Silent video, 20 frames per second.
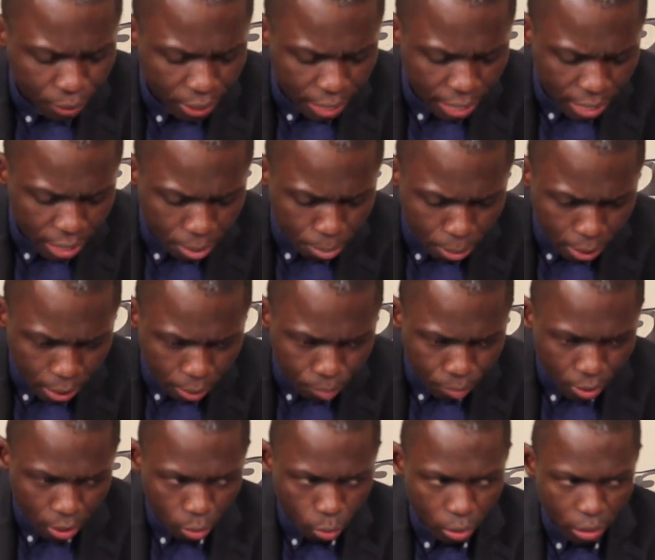Amen.
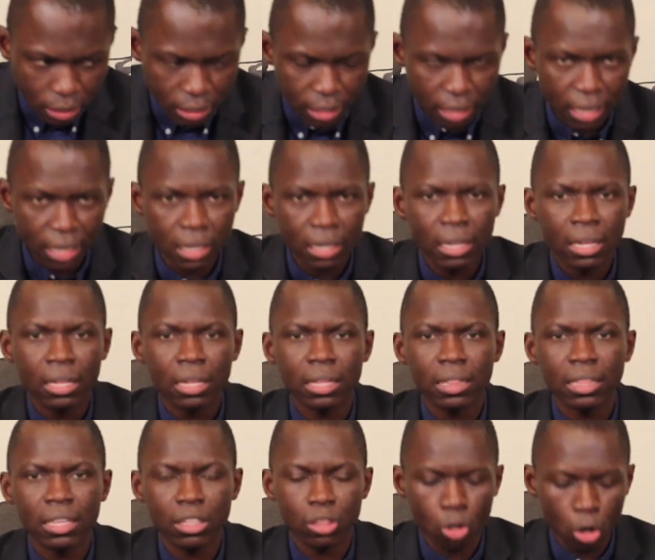Once again,
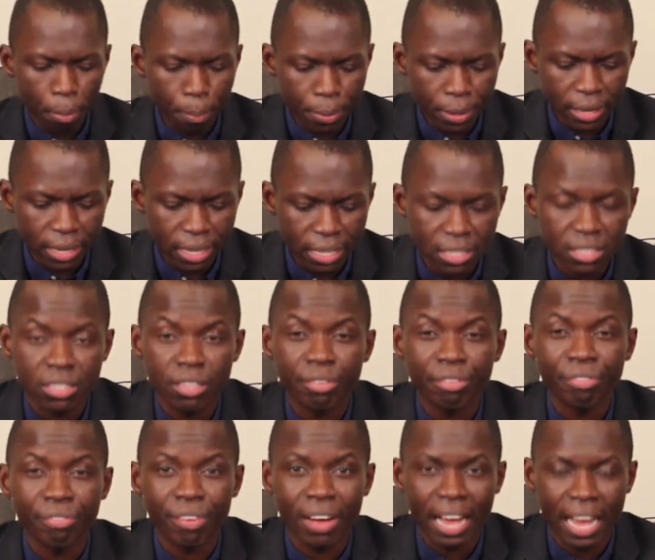the topic is the
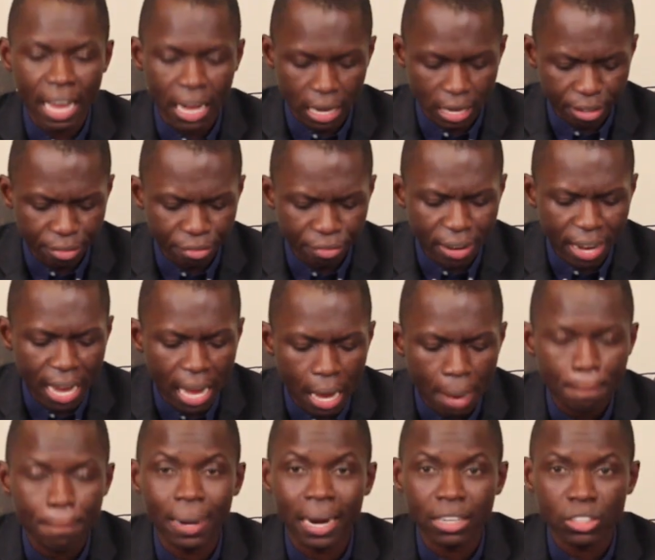fire, the
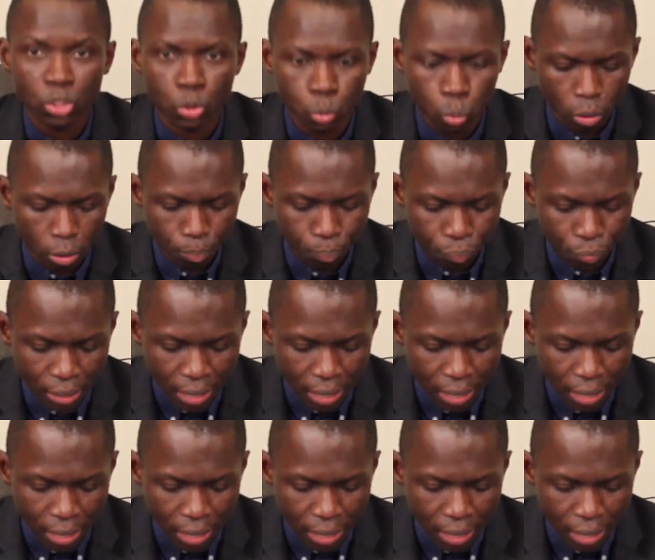fire part 1.